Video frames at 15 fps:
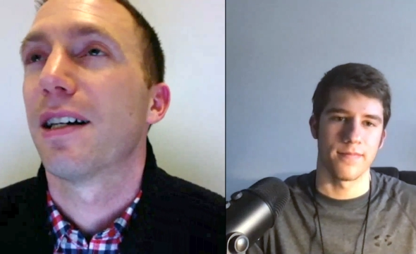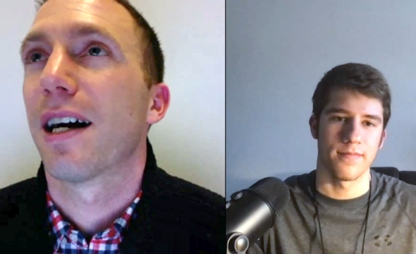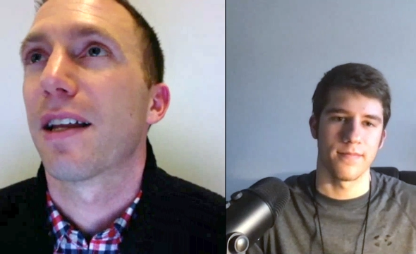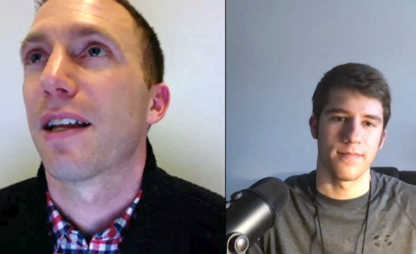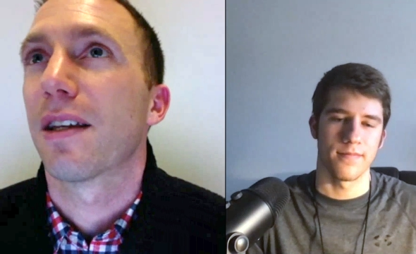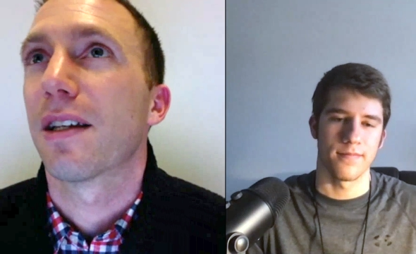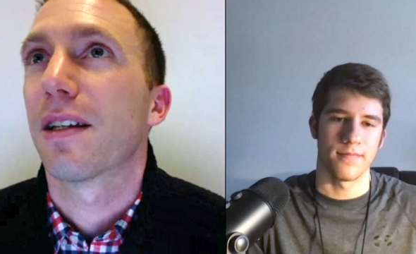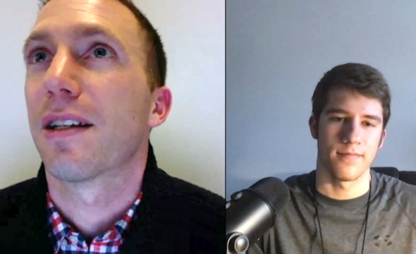Speaker 1: I
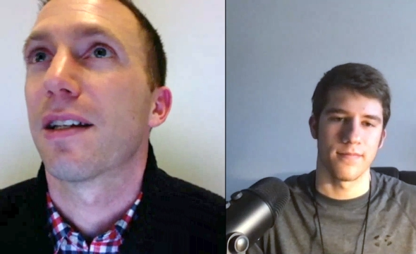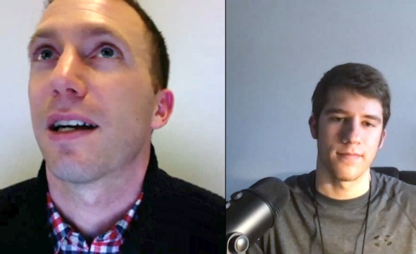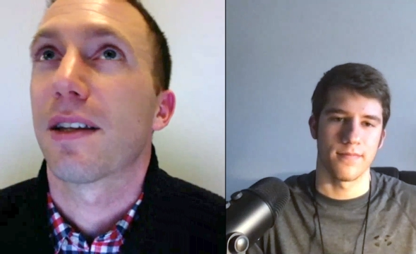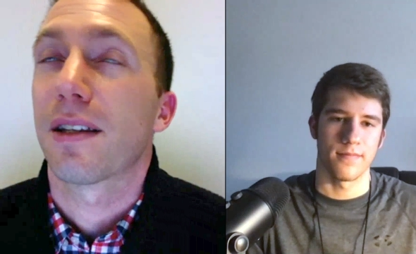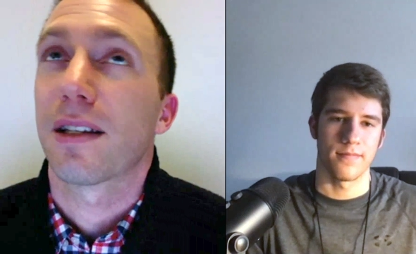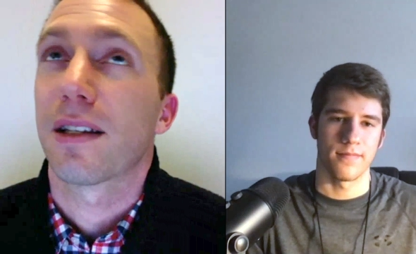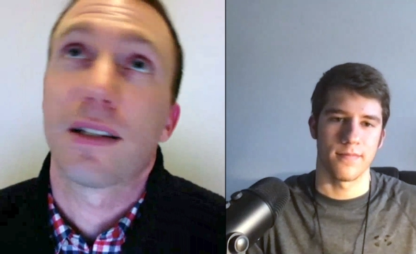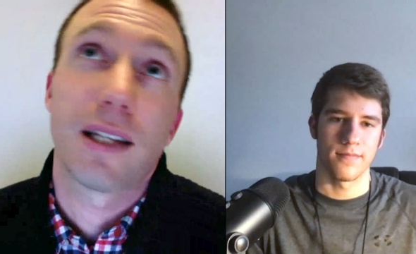think, I
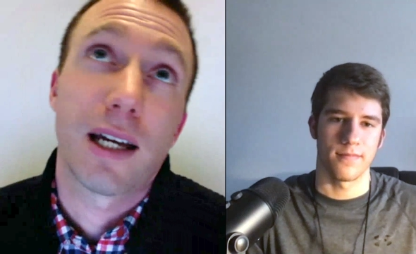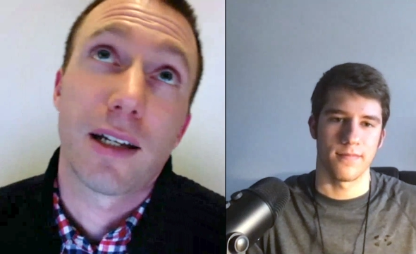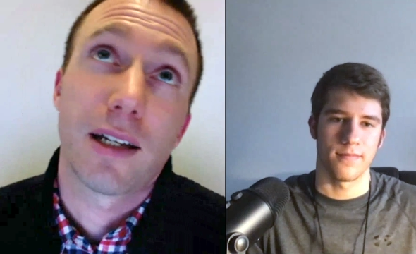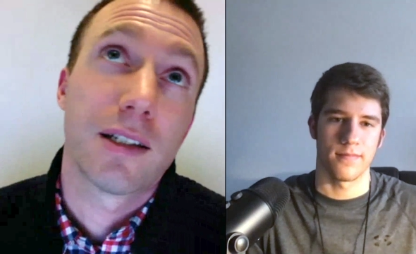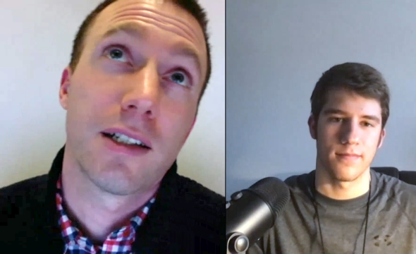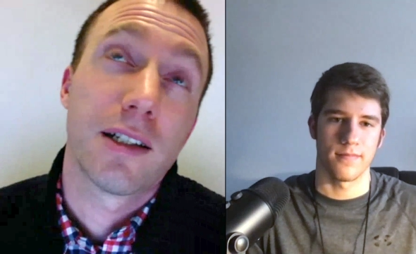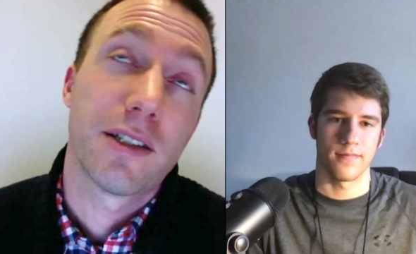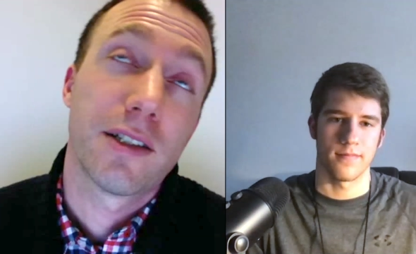think that that
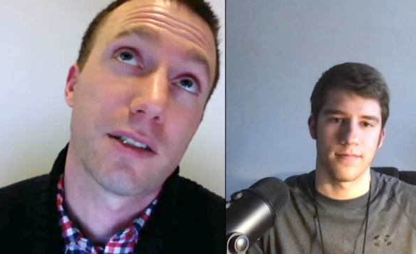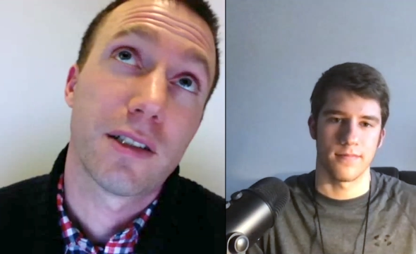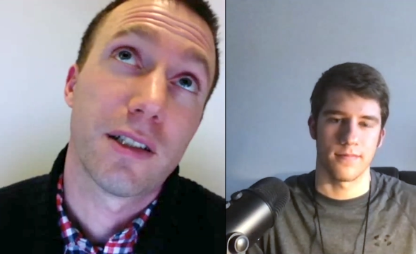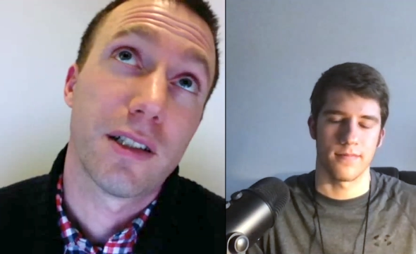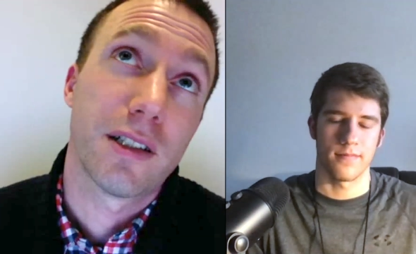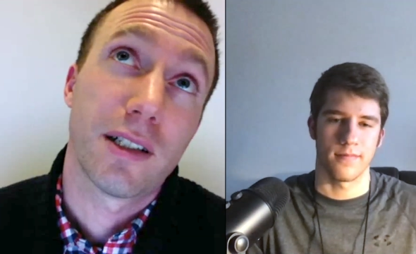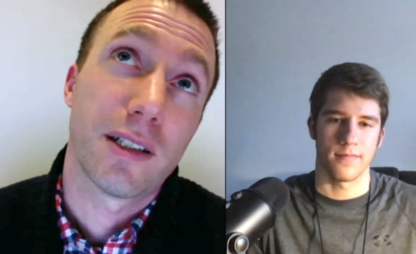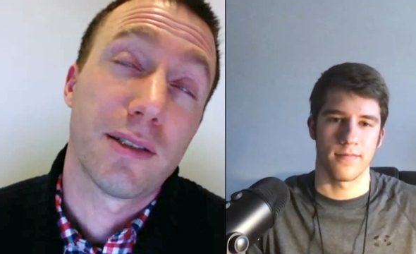is
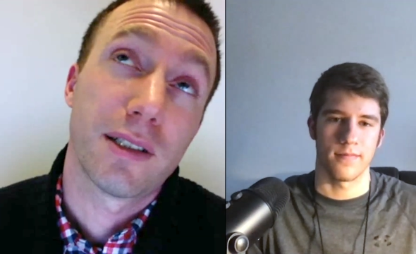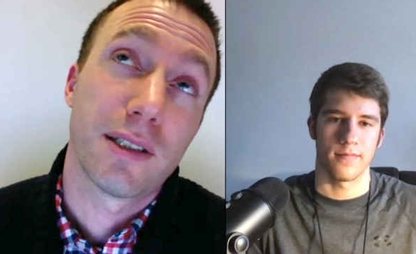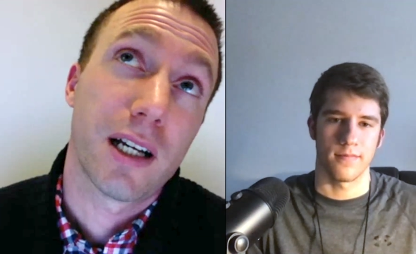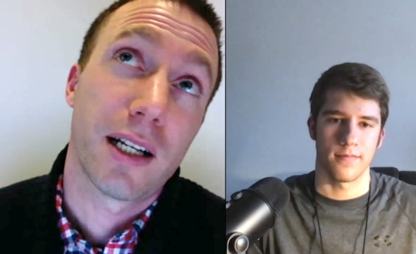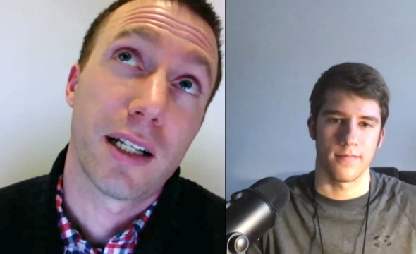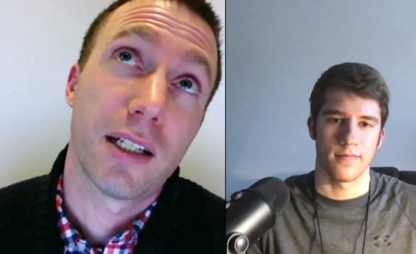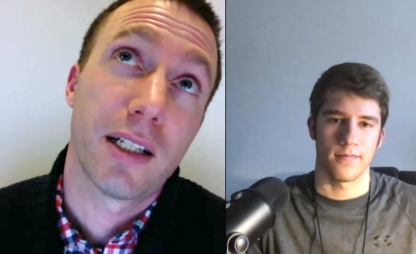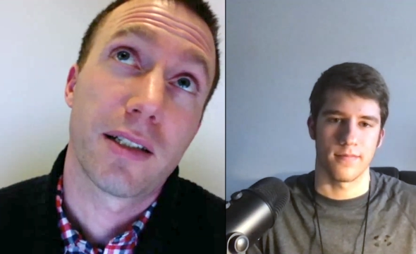uh,
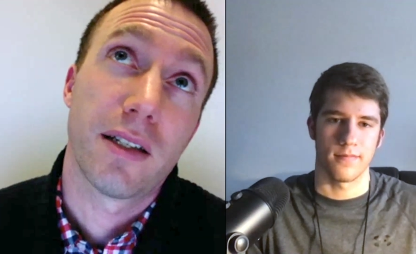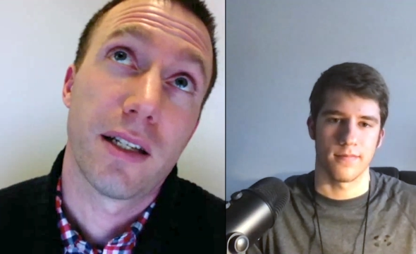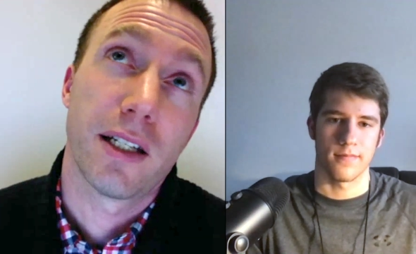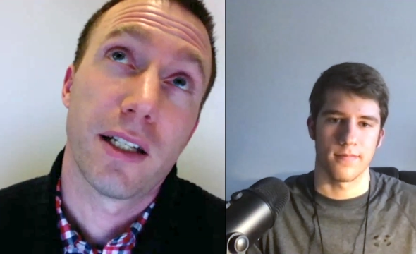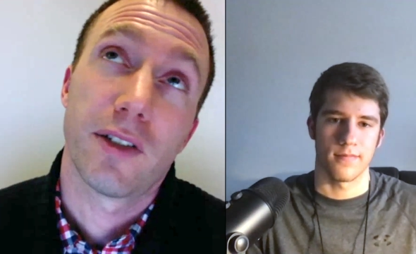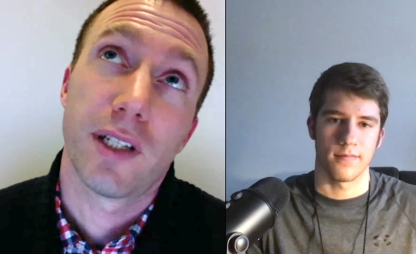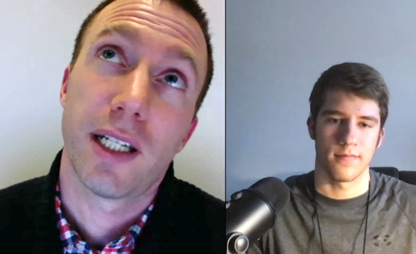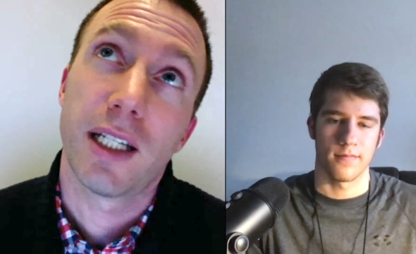kind of hits the
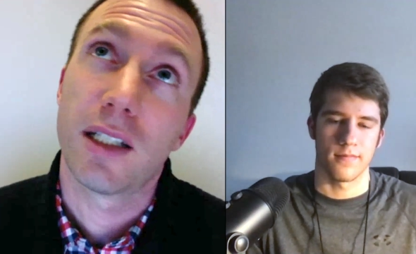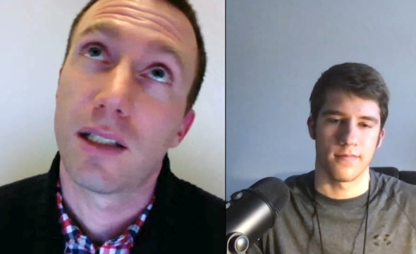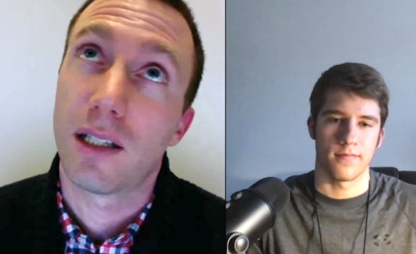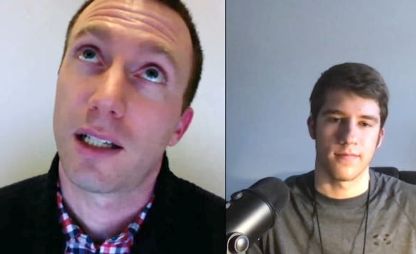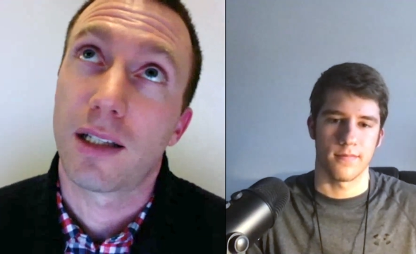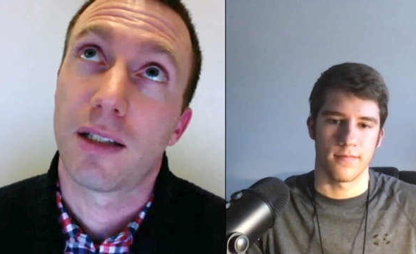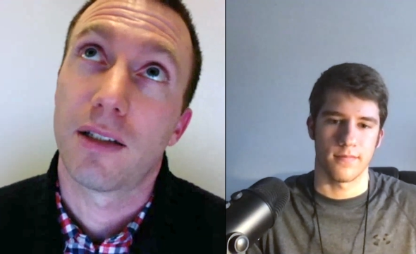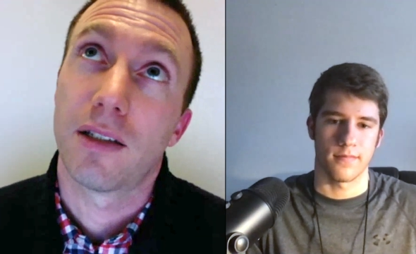nail on the head,
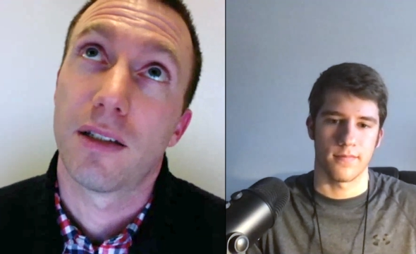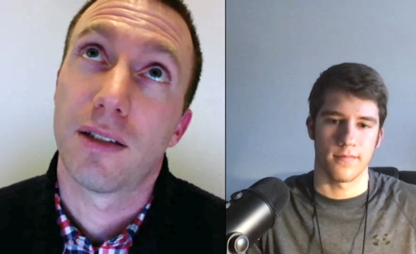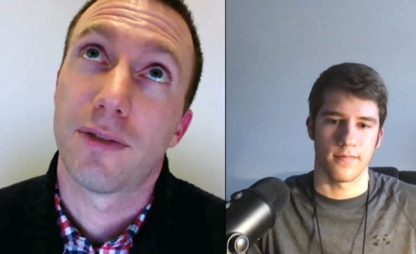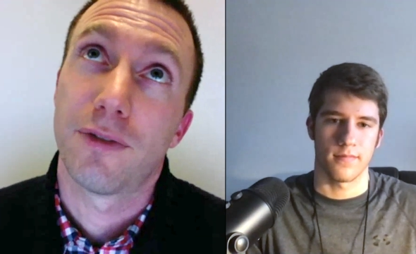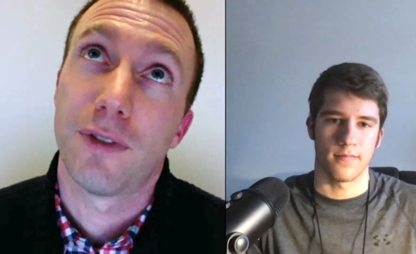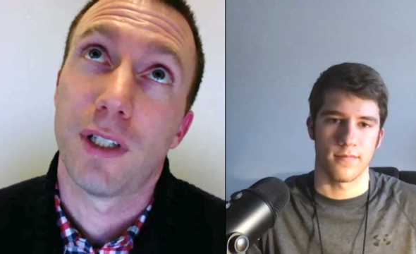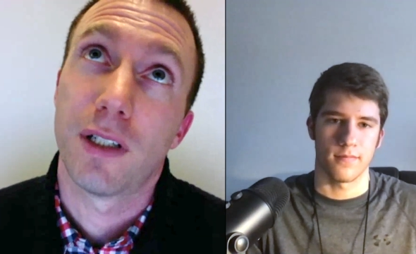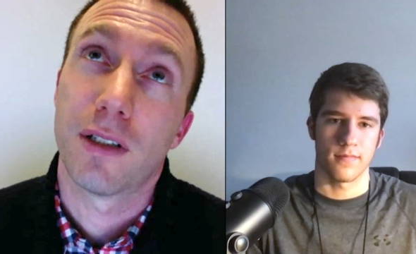like the the
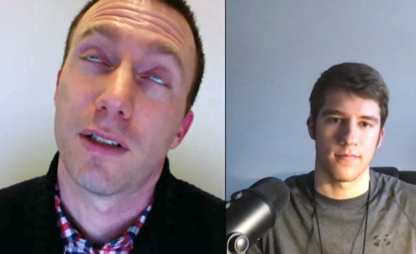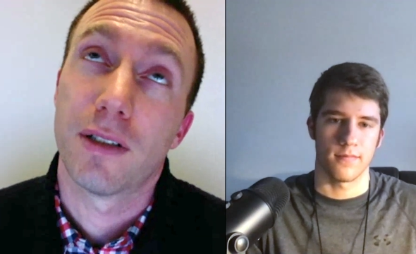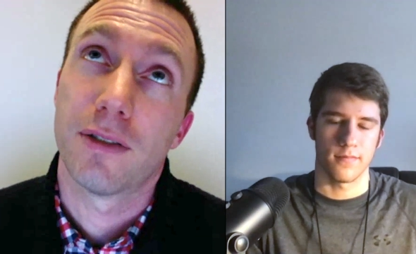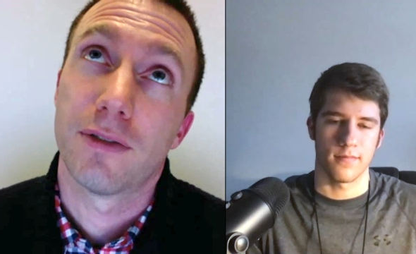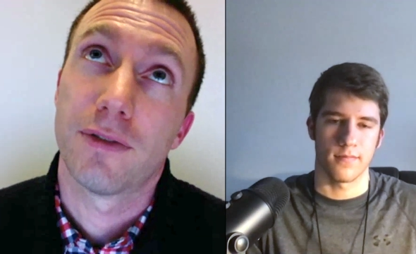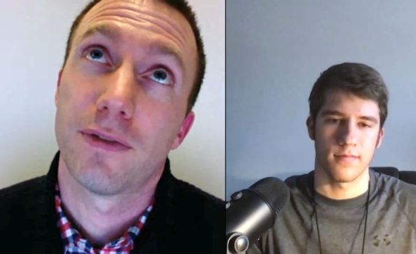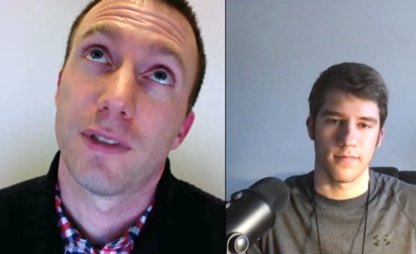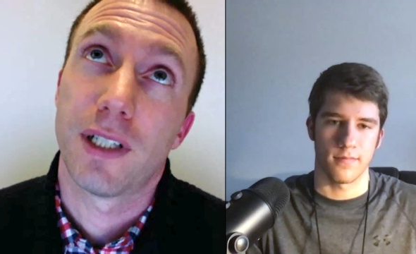fear
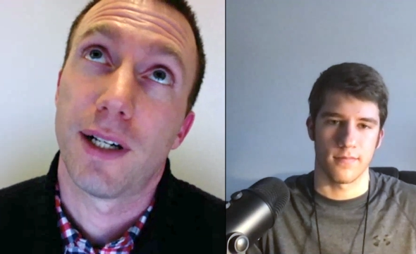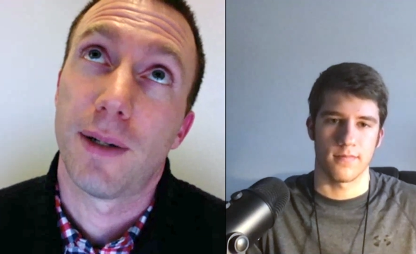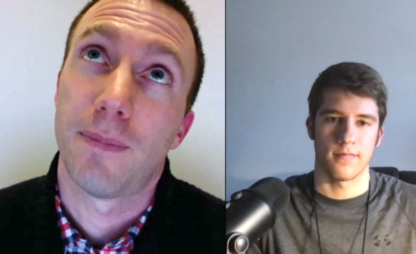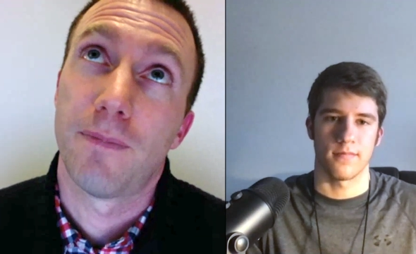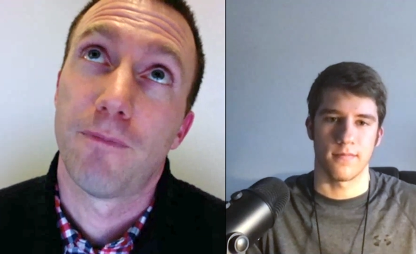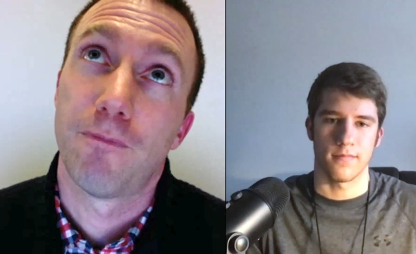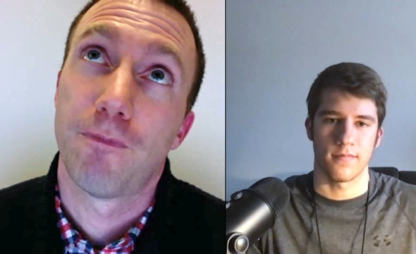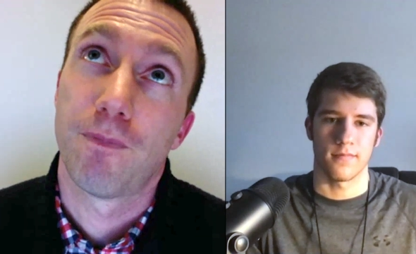of,
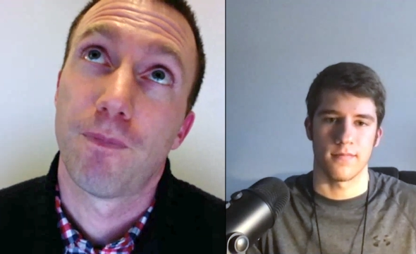um,